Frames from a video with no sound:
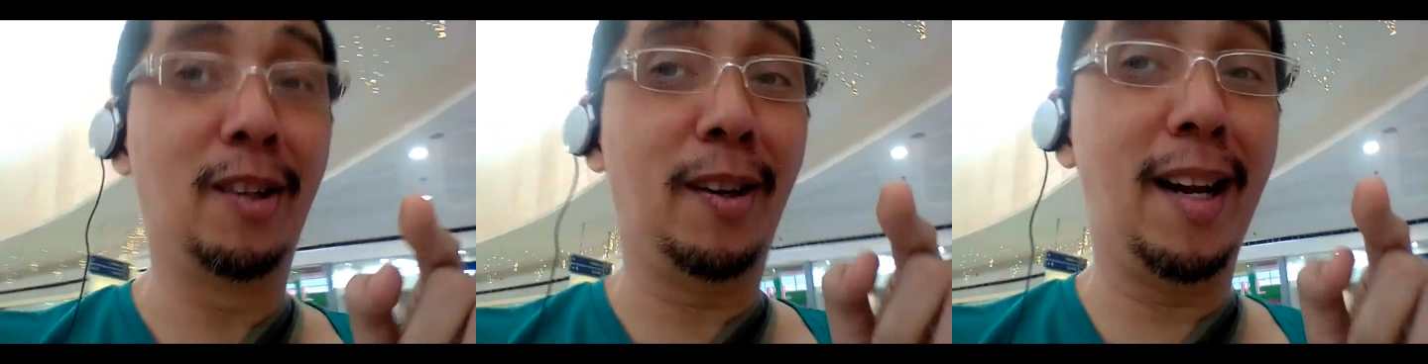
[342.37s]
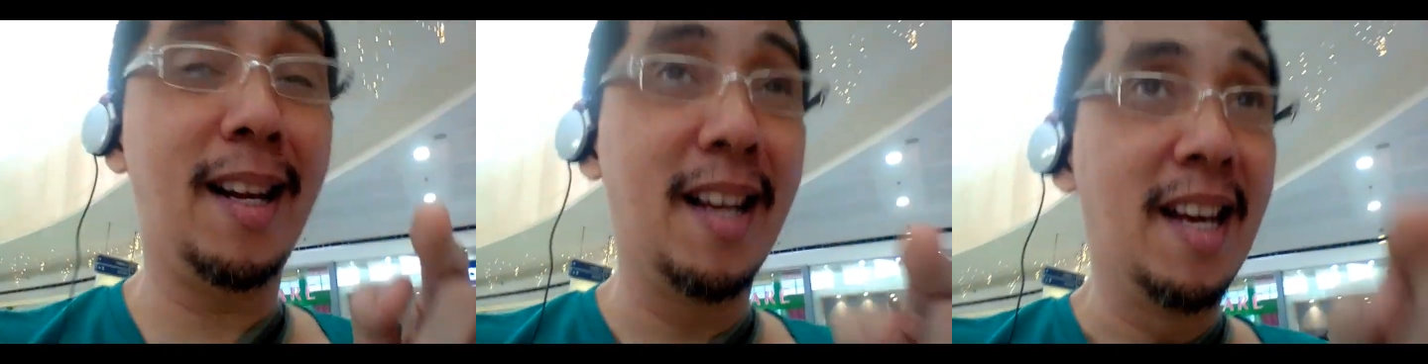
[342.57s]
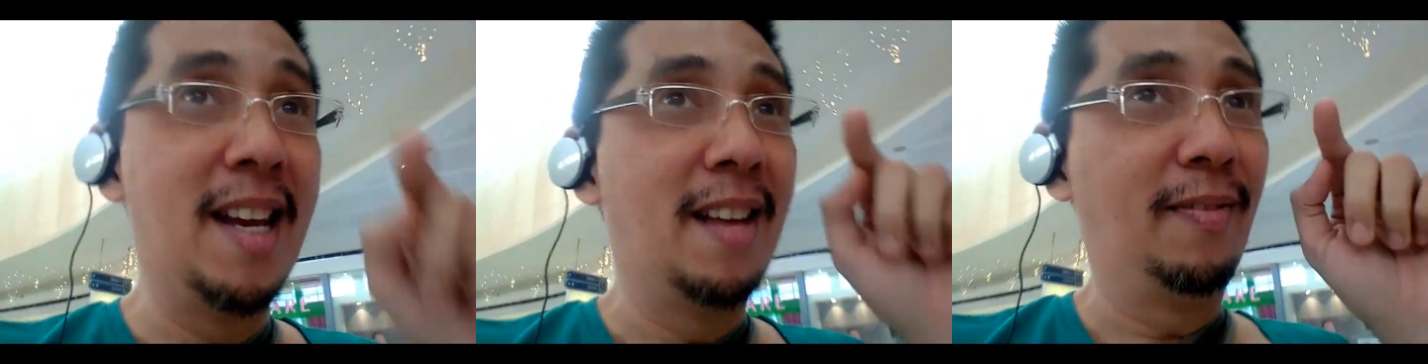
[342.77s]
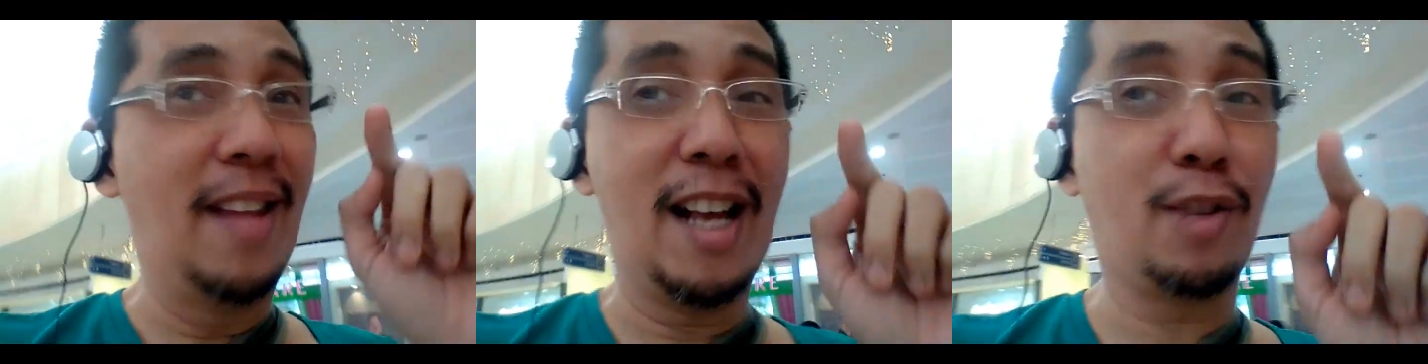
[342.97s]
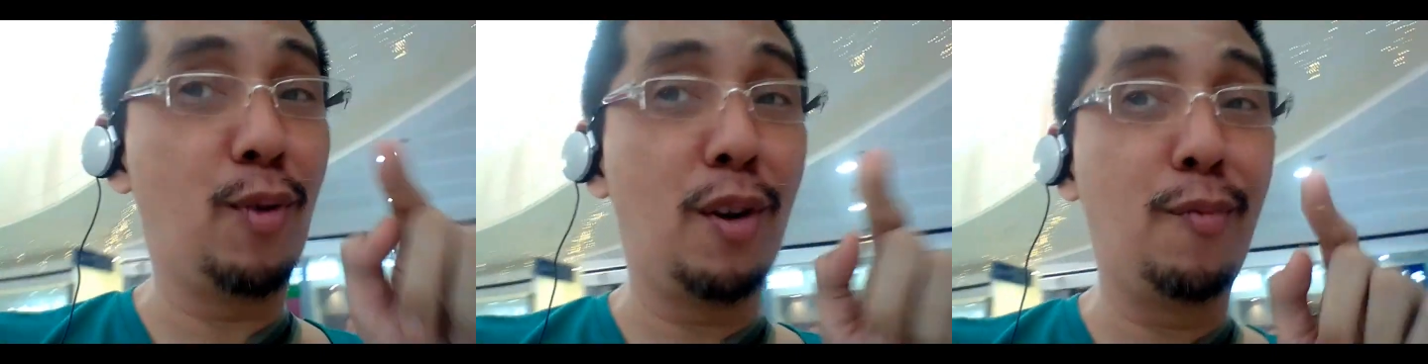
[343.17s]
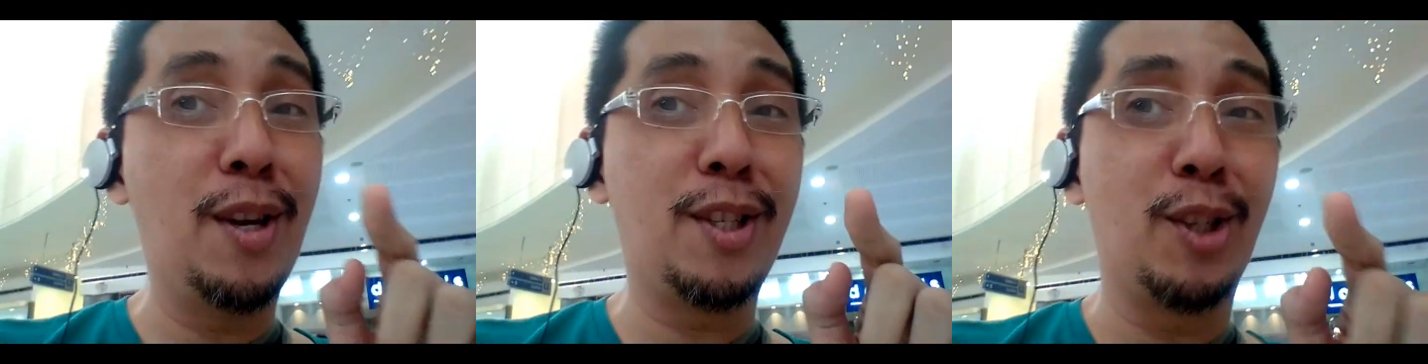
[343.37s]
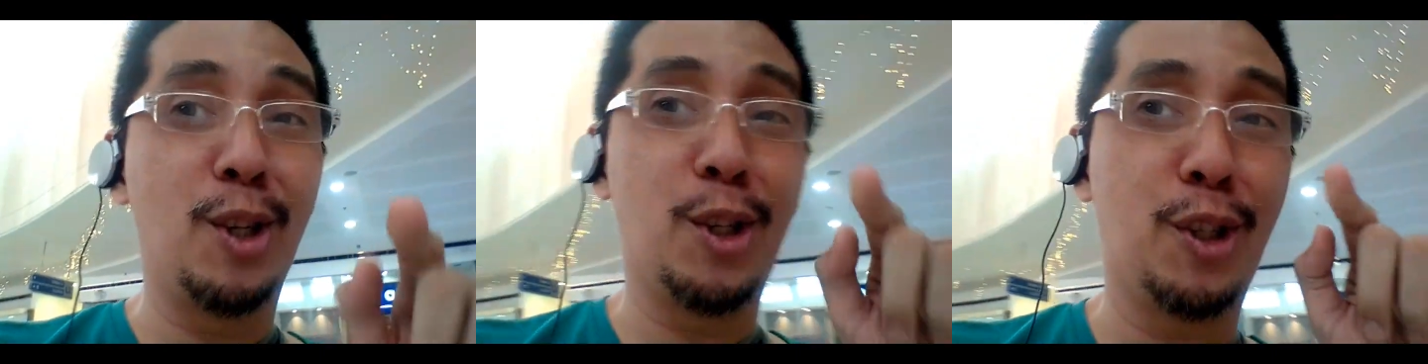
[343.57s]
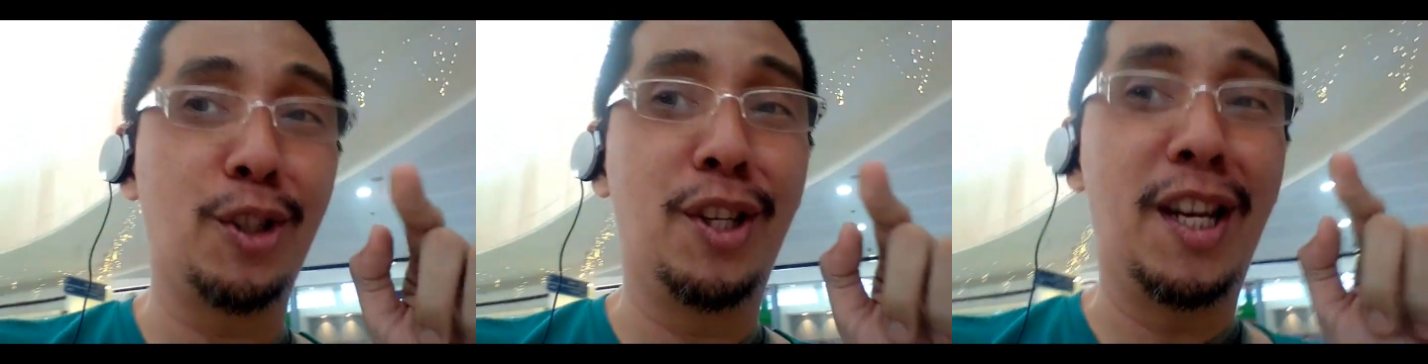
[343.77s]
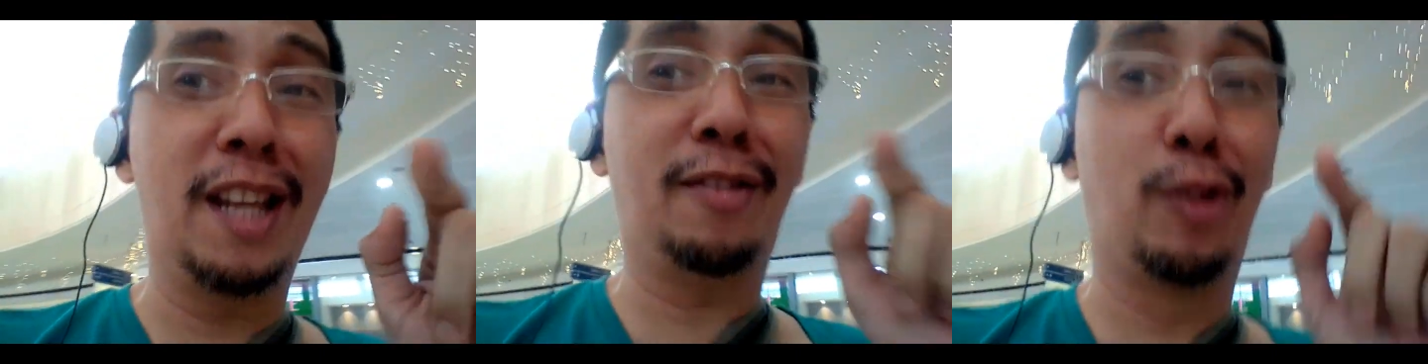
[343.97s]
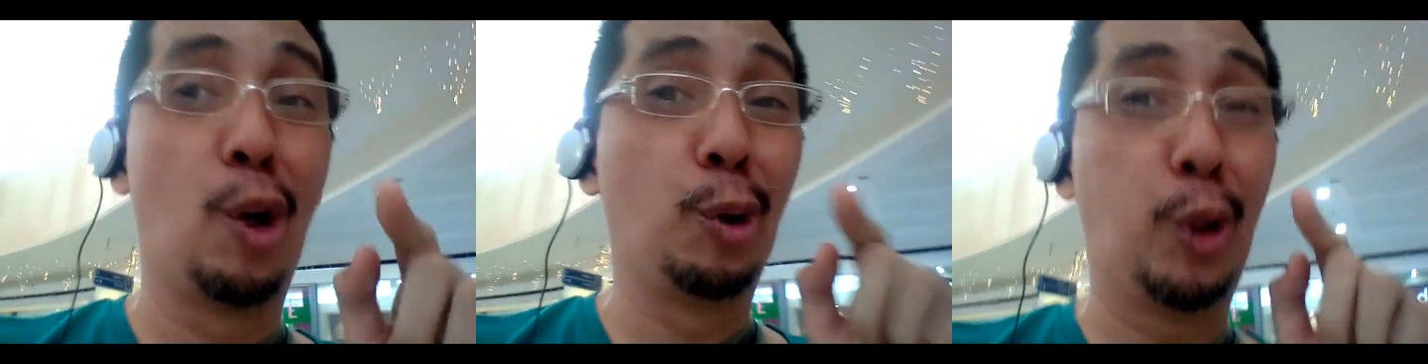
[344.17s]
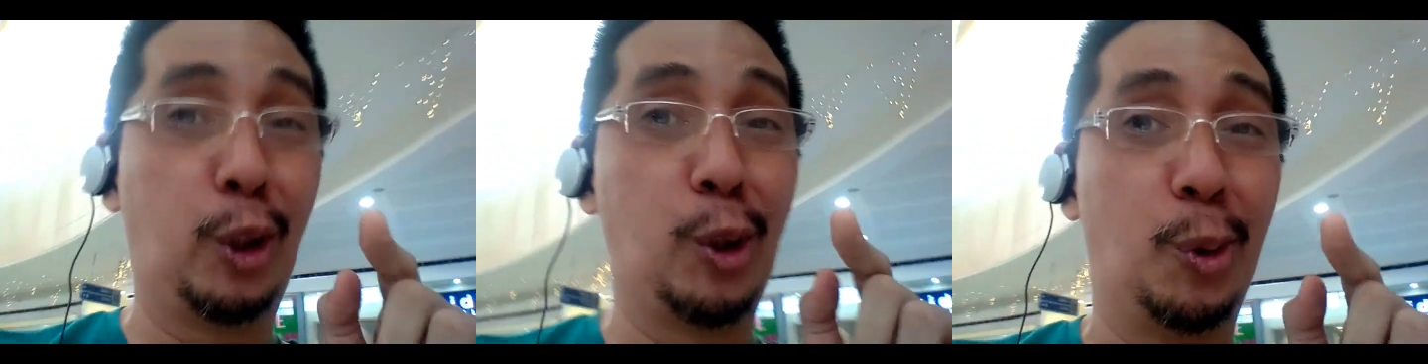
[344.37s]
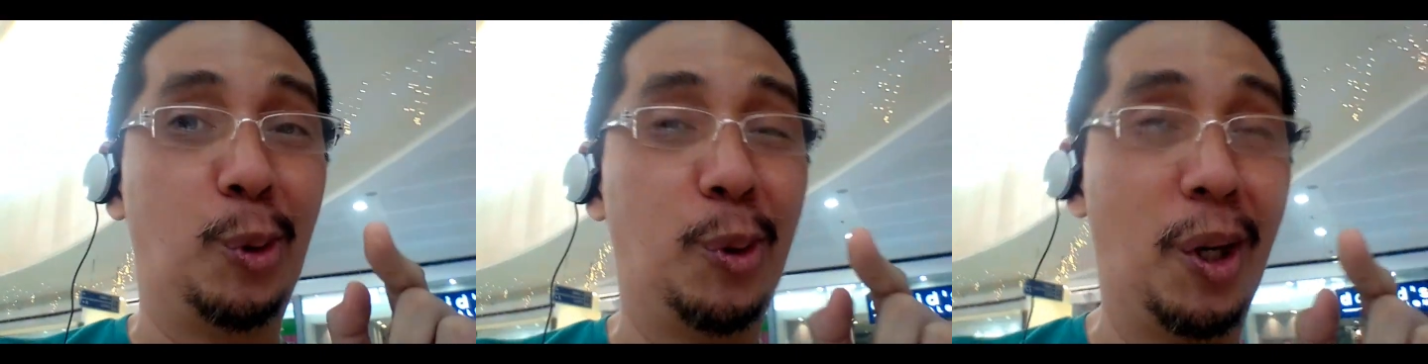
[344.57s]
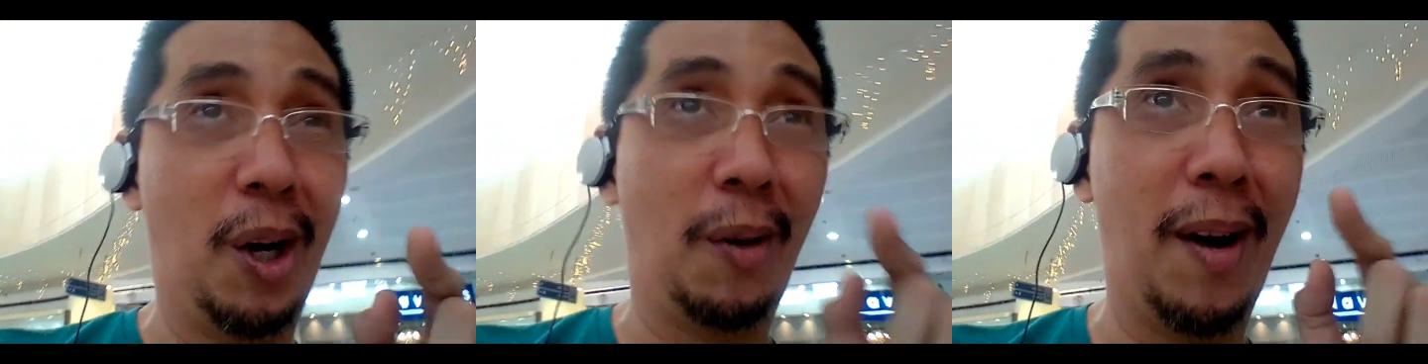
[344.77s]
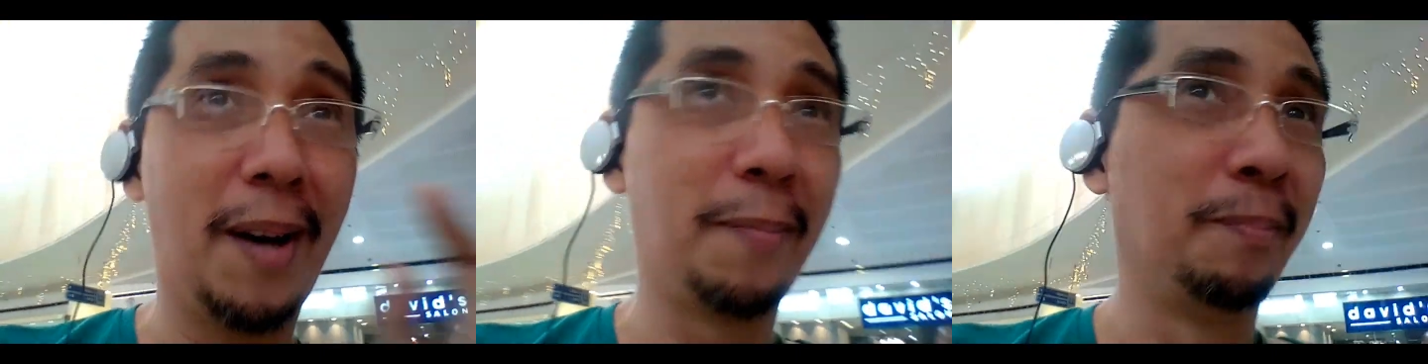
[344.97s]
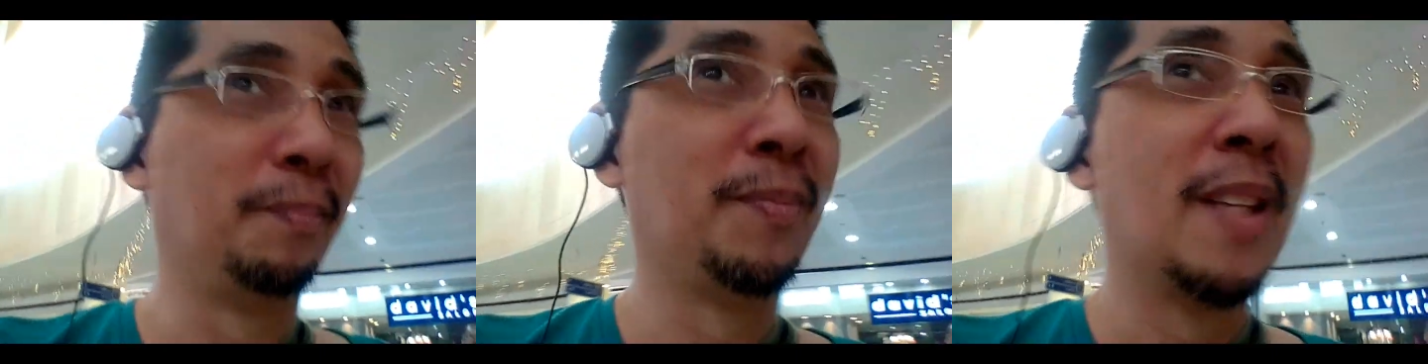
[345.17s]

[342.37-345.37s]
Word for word: Okay, that's one reason you should hit those two. All right.